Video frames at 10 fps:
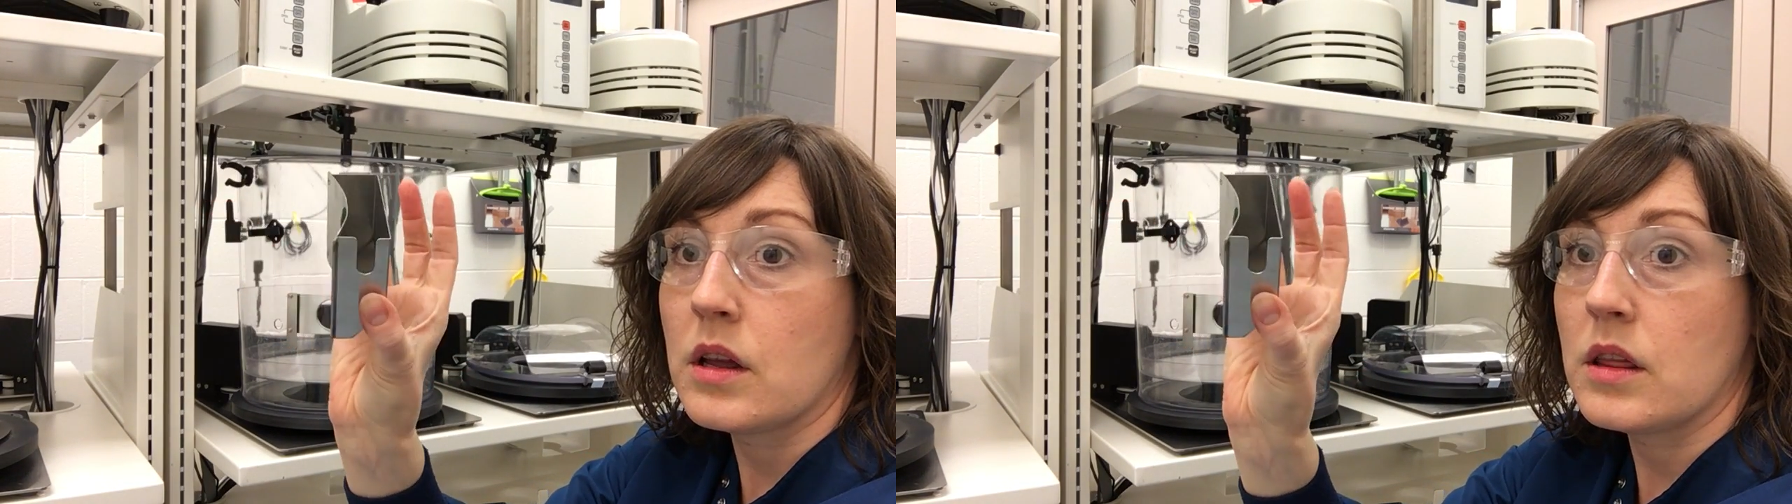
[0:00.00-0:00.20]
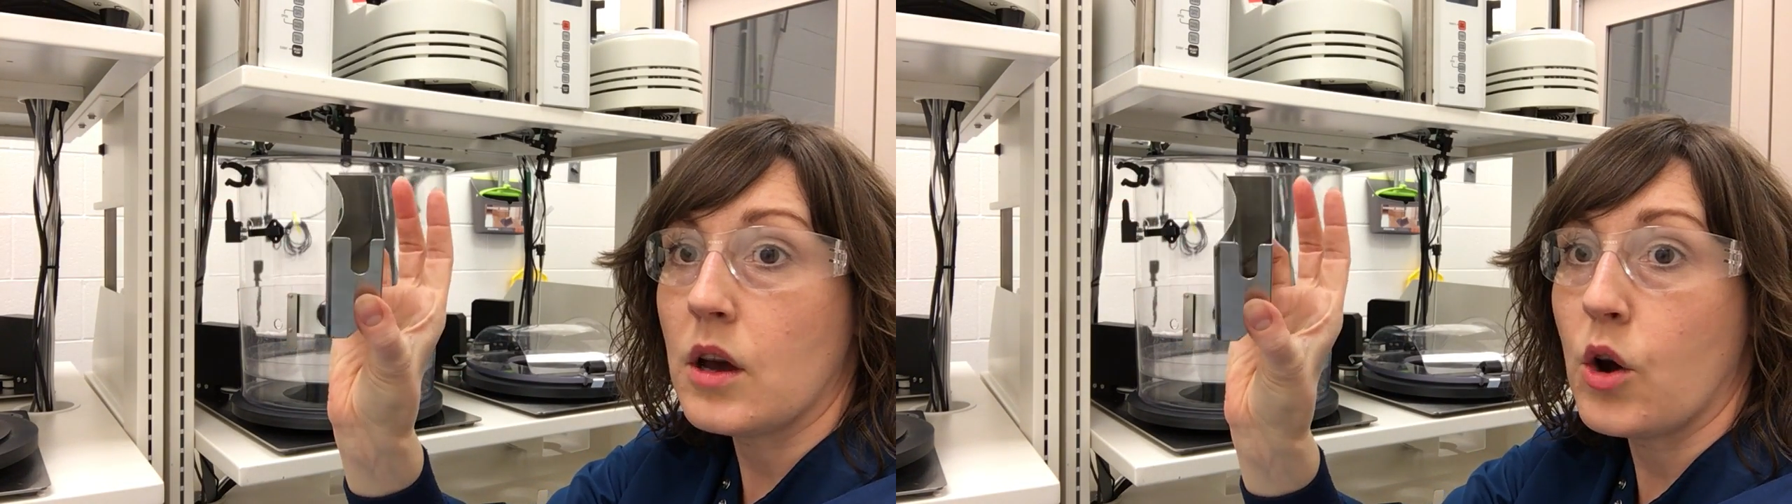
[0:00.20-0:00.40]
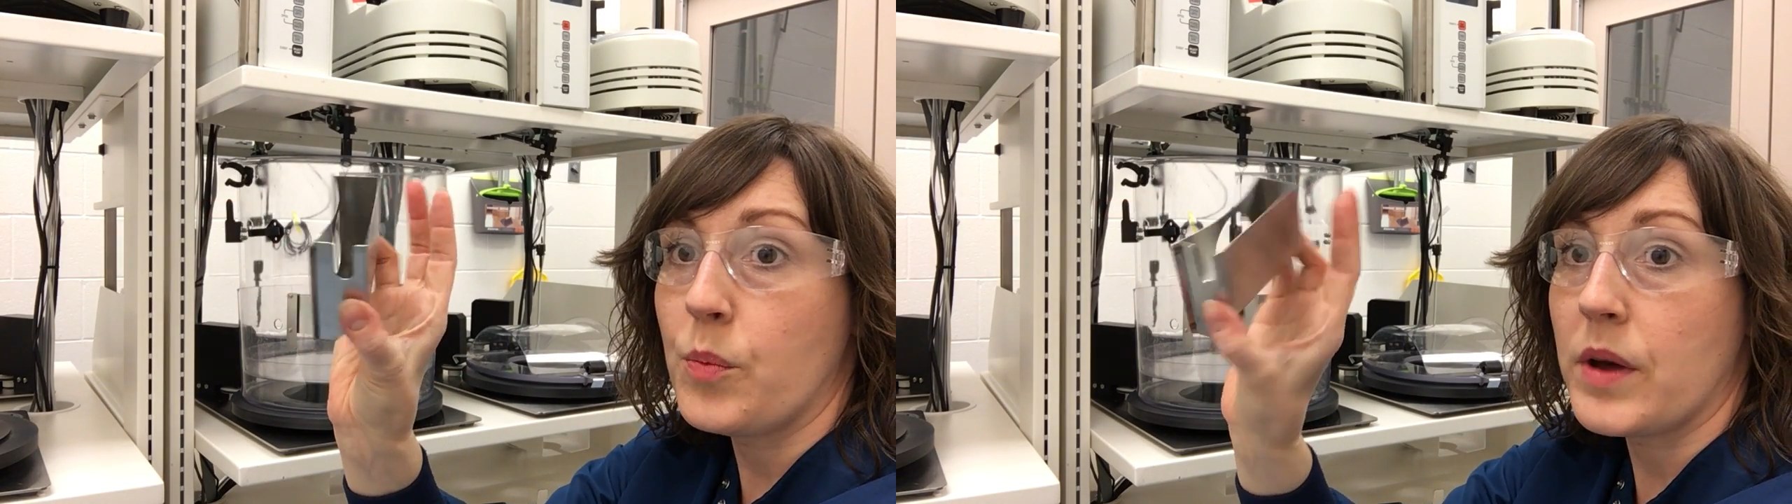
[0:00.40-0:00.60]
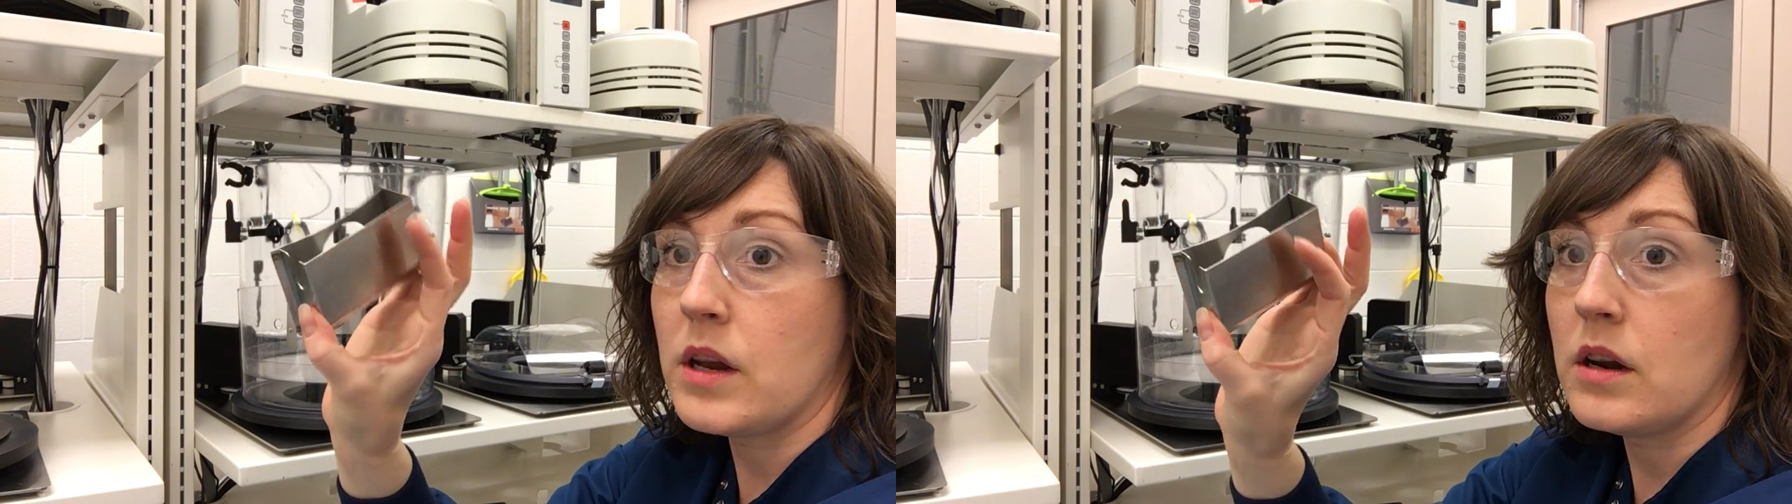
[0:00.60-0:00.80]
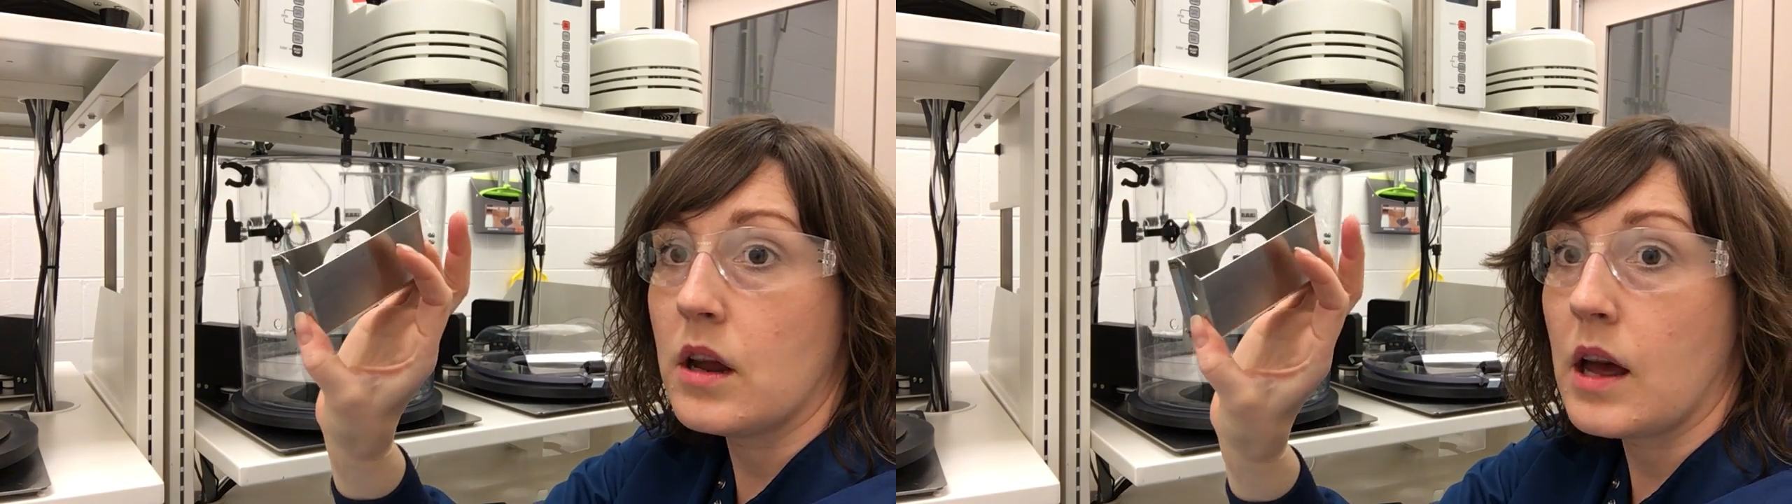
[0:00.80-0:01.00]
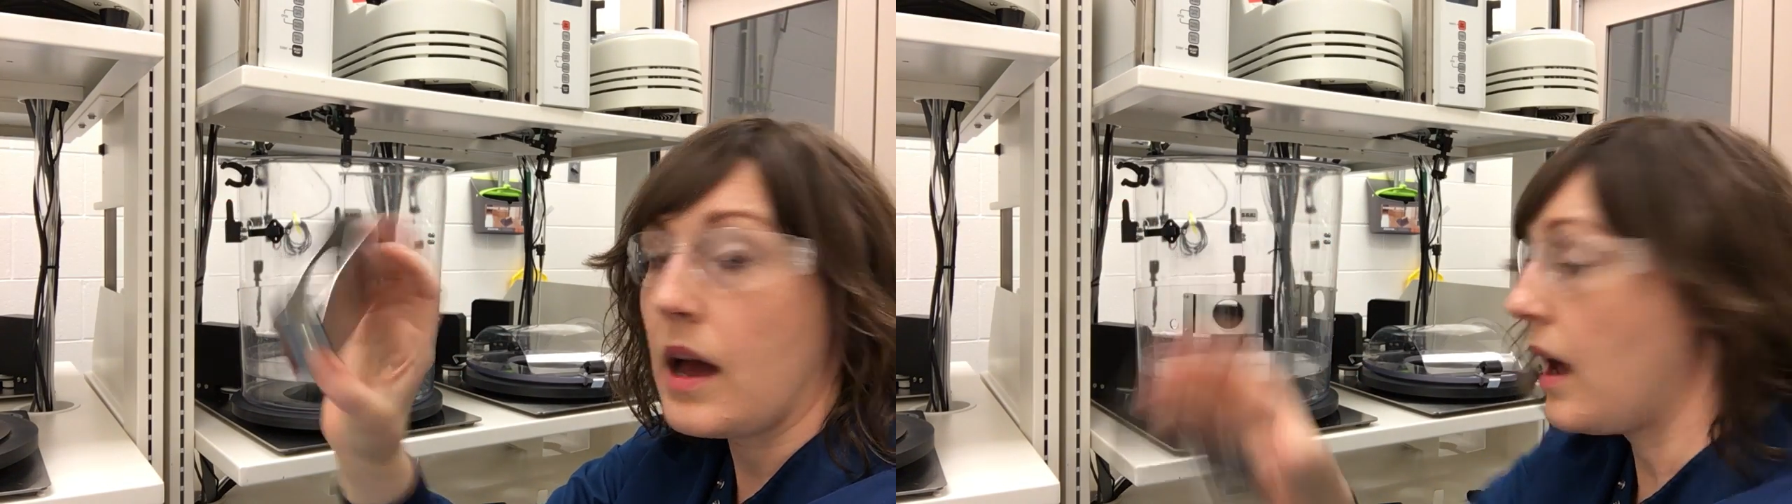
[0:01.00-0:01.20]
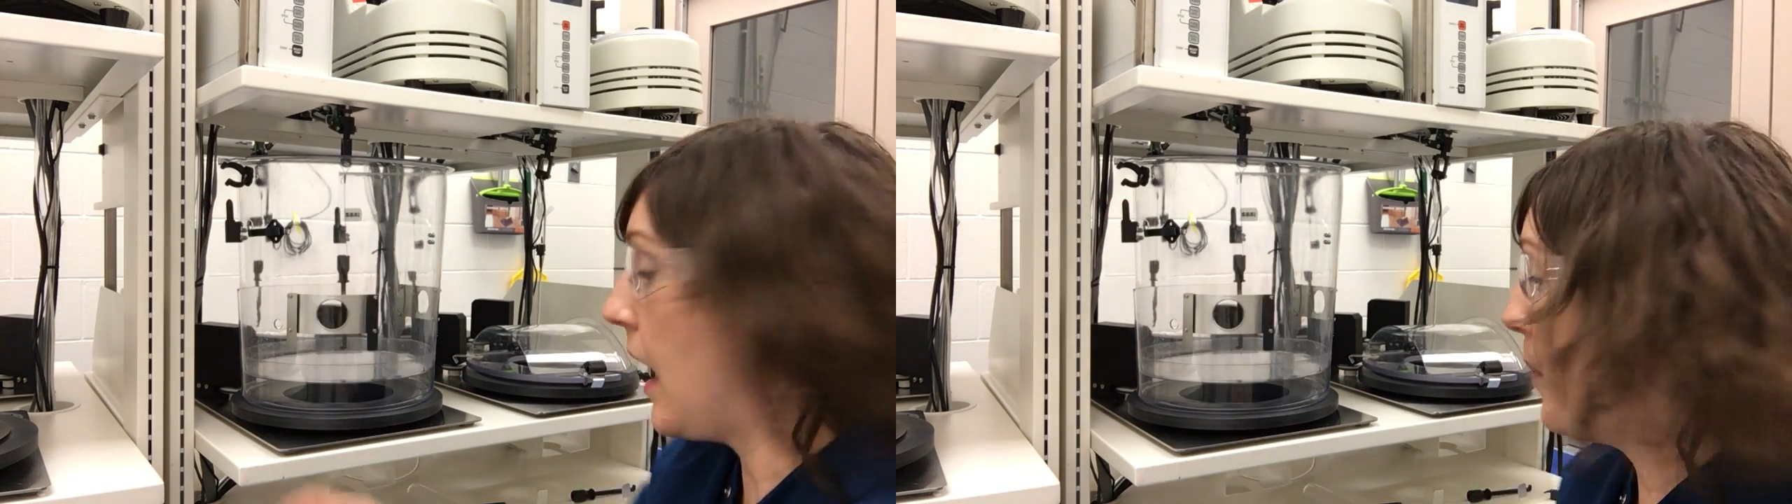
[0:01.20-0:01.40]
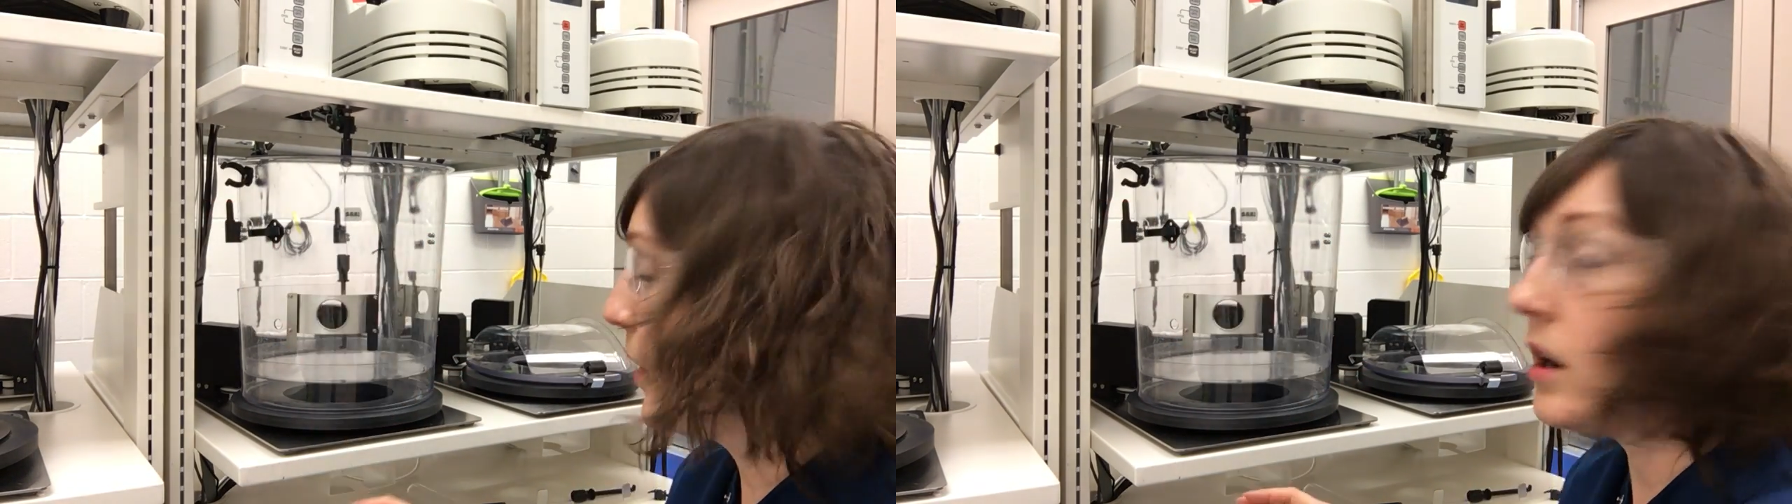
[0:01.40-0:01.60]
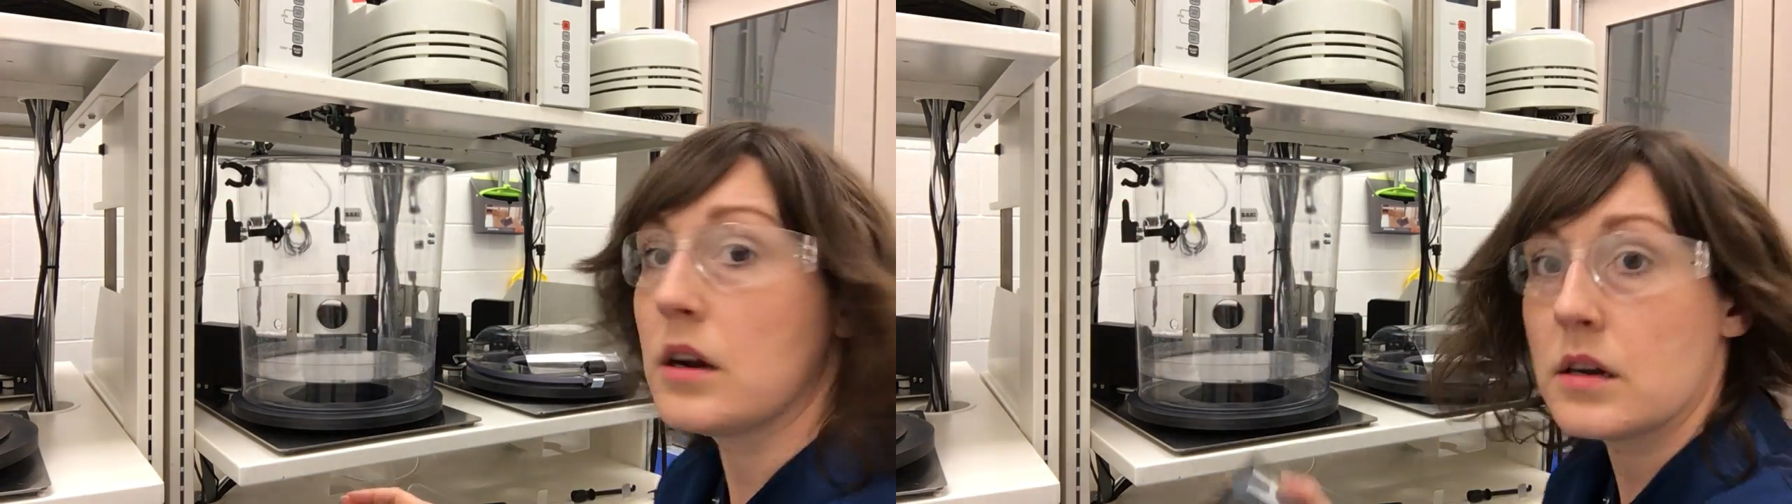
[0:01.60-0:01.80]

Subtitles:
the open hopper